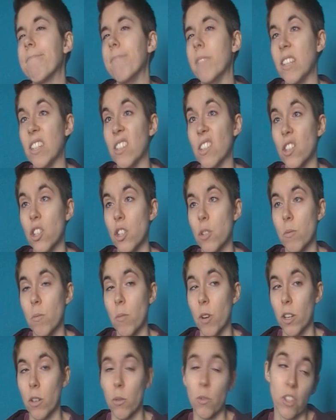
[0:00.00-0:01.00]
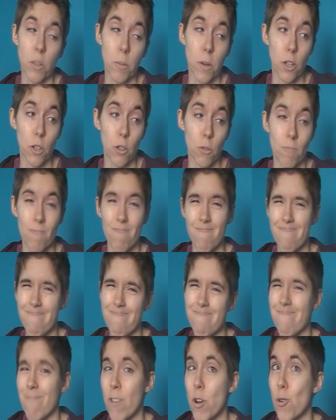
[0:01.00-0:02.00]
Unless I change my mind, which I might do.
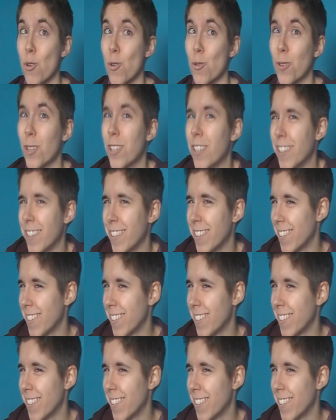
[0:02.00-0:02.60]
Who knows?